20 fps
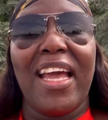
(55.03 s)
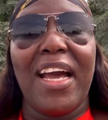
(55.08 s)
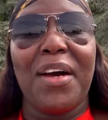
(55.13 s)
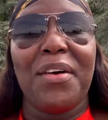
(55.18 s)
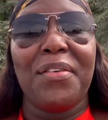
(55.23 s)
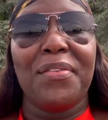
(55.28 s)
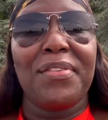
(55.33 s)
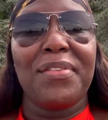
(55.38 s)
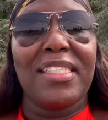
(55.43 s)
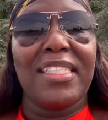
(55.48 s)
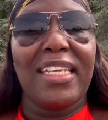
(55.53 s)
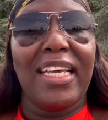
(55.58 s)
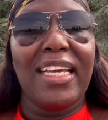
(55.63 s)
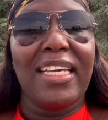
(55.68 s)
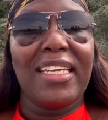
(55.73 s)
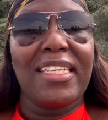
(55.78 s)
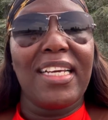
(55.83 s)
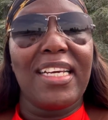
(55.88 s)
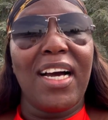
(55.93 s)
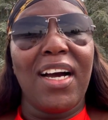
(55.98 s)
have
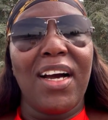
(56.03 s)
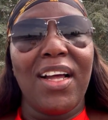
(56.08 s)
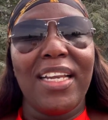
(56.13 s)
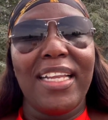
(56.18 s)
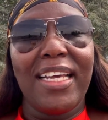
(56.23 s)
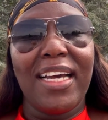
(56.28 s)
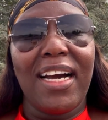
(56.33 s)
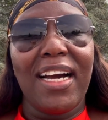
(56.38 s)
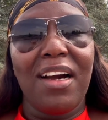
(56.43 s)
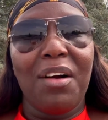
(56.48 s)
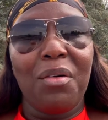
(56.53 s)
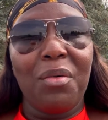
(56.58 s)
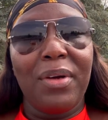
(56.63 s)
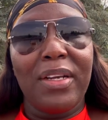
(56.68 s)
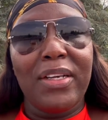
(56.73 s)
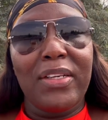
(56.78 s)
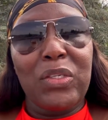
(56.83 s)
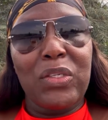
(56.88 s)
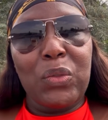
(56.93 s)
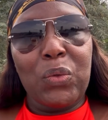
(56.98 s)
said earlier I will
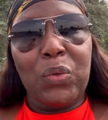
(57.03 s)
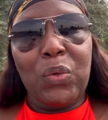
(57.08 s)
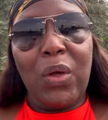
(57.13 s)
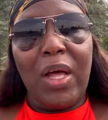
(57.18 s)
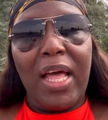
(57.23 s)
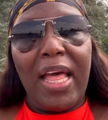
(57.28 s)
do